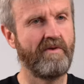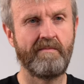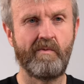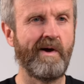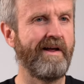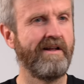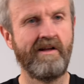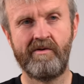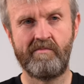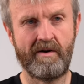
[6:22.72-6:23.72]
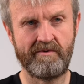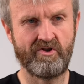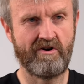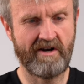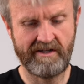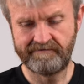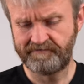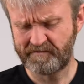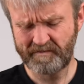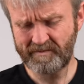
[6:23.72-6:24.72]
might be wet, might be dry,
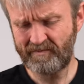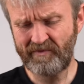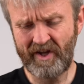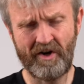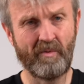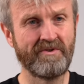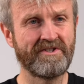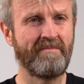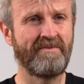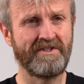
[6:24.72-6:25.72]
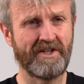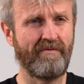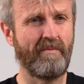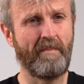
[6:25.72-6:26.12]
and I want something to cover